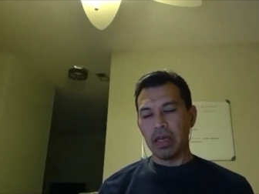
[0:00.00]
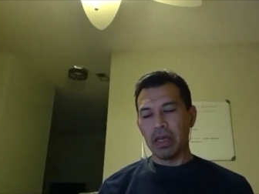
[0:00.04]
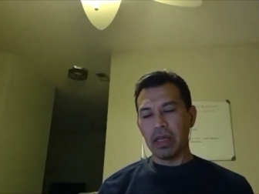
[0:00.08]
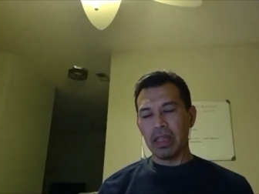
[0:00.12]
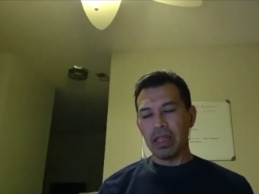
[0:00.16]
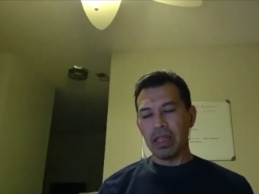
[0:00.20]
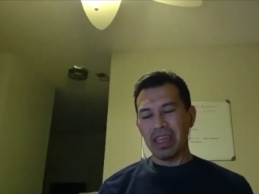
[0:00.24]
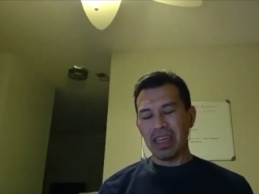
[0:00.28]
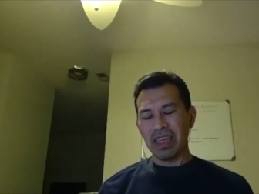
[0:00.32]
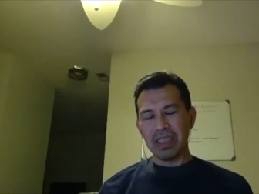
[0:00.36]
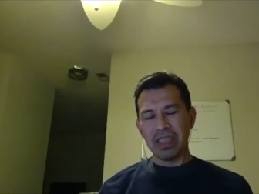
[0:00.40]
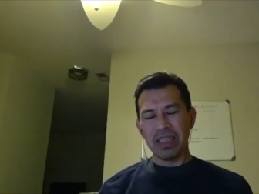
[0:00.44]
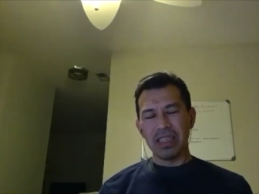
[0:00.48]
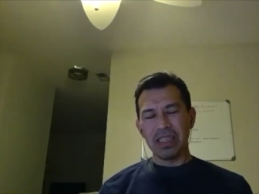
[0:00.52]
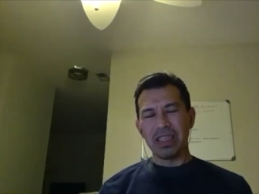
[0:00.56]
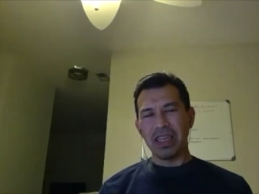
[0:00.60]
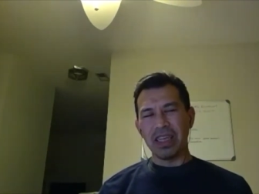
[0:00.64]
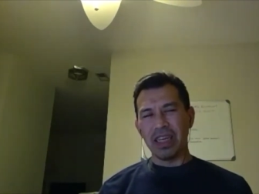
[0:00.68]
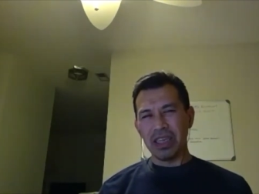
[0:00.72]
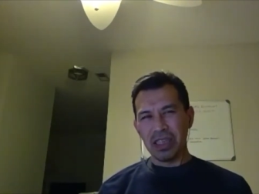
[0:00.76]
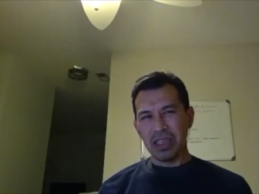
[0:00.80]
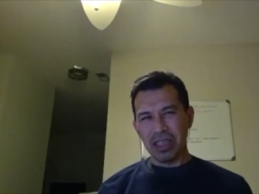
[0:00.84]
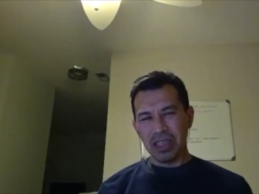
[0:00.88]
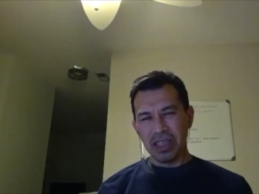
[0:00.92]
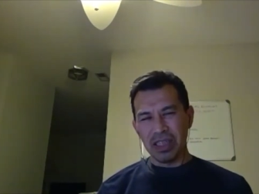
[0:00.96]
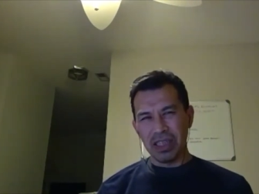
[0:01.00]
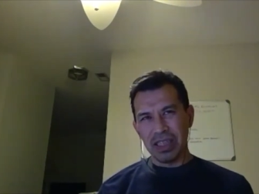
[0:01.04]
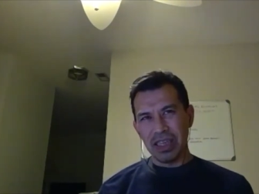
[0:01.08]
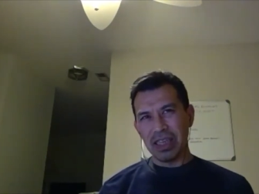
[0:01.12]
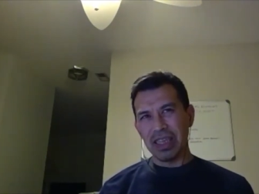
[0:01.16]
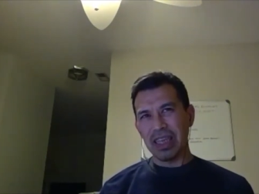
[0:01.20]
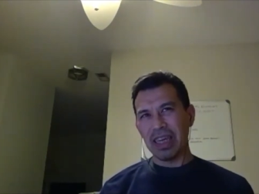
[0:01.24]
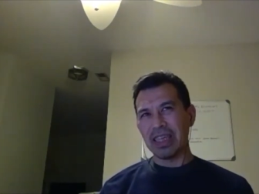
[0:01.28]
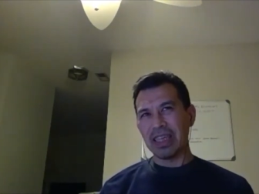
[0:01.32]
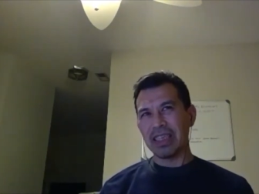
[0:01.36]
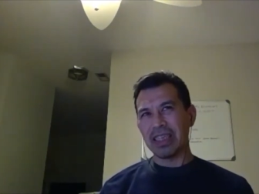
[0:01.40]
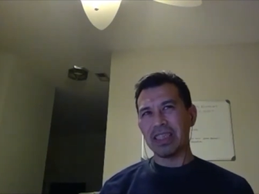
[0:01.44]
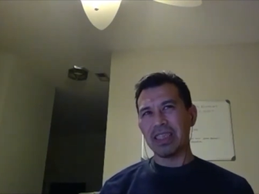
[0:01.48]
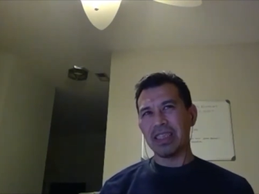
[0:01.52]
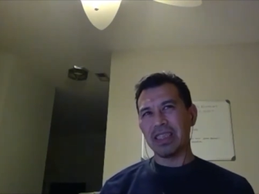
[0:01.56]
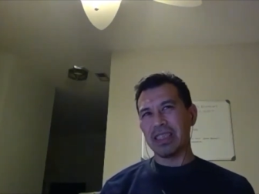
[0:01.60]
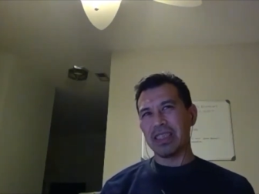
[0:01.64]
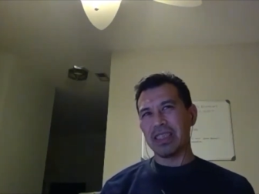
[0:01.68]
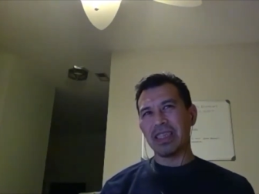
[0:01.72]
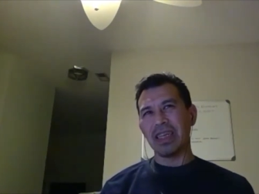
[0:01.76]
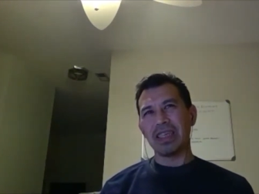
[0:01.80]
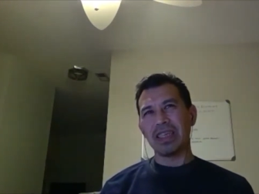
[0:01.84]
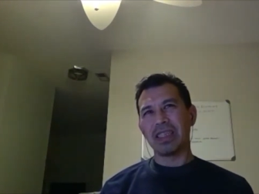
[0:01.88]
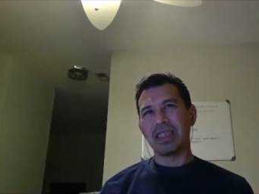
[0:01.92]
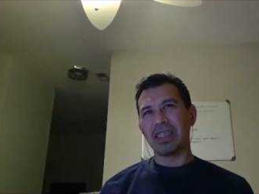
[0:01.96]
The existentialist said that's
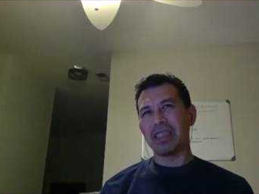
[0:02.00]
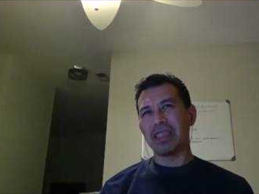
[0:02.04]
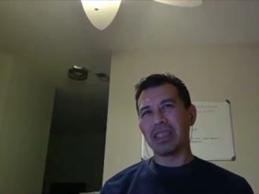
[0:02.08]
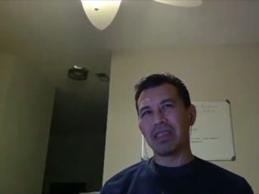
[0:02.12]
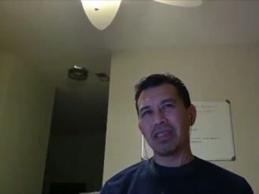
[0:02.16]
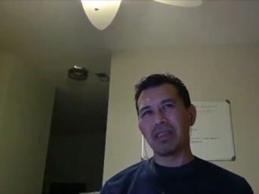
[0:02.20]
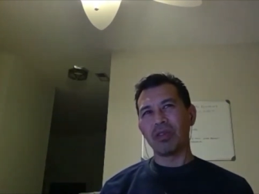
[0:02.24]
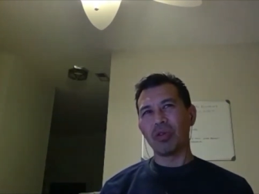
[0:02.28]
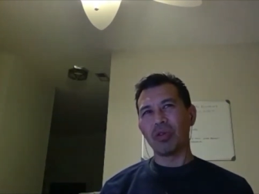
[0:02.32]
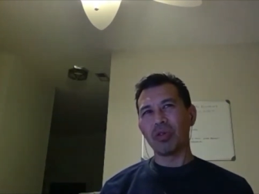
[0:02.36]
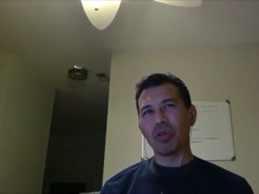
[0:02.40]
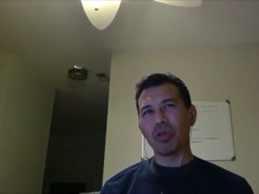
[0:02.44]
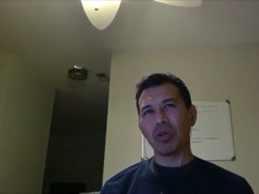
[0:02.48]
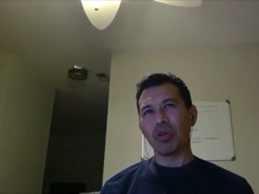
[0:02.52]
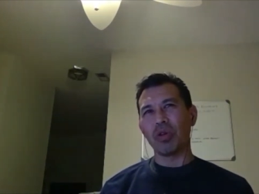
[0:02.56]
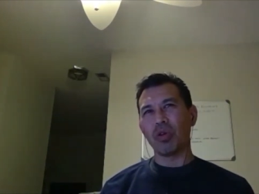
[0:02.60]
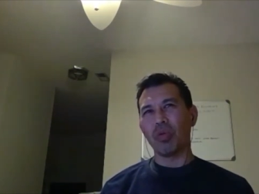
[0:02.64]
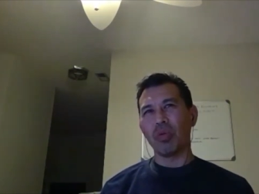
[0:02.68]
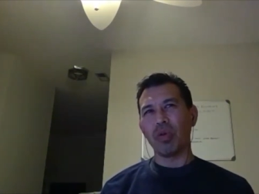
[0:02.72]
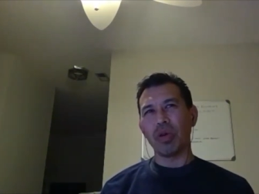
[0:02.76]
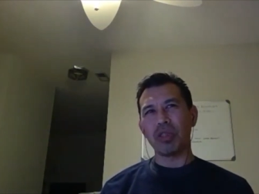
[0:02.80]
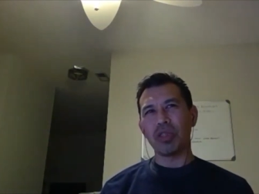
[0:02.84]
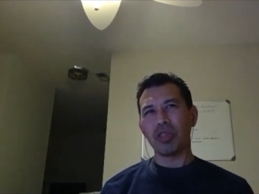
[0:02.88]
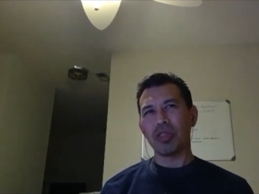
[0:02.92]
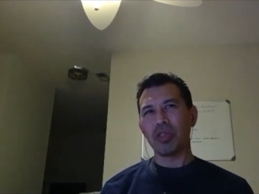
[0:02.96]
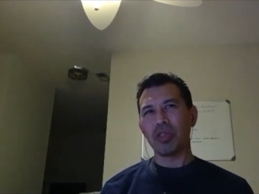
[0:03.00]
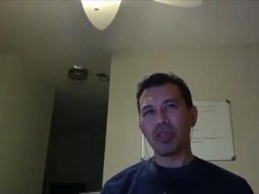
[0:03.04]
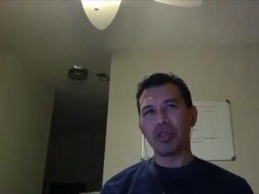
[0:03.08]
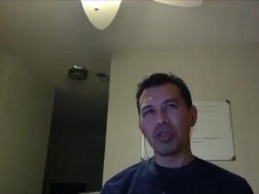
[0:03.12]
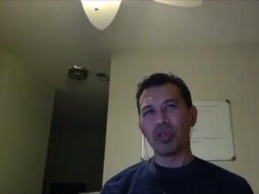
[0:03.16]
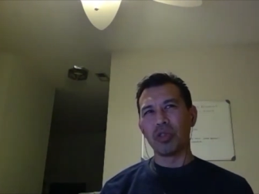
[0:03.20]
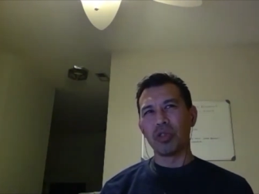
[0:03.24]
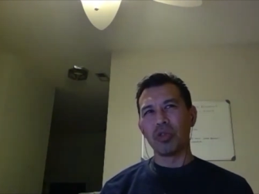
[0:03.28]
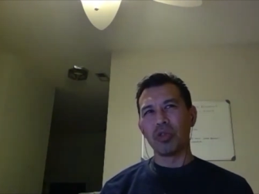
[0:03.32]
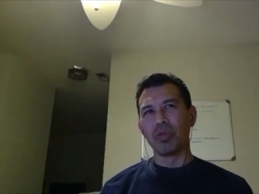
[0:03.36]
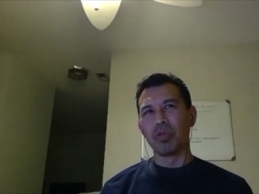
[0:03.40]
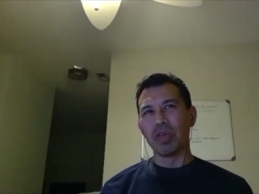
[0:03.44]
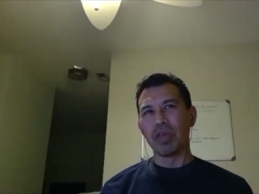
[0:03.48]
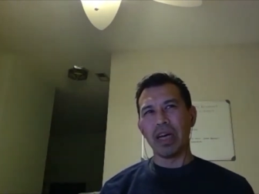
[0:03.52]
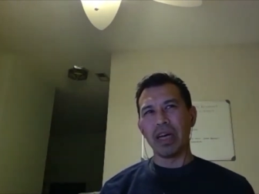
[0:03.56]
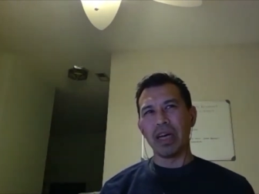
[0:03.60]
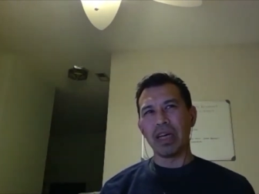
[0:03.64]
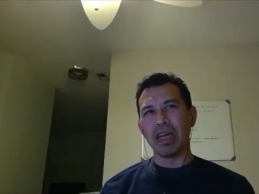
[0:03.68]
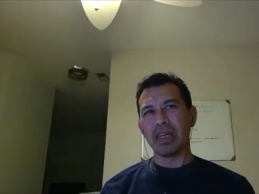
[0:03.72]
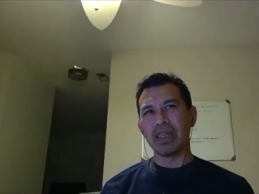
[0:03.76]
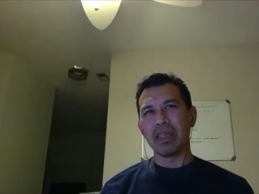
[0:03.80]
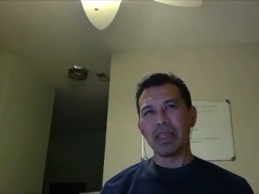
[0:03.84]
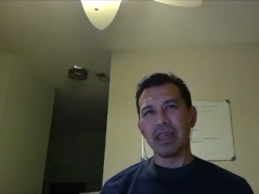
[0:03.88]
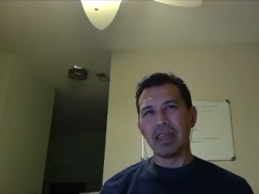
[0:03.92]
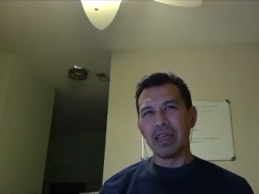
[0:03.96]
those are questions you're not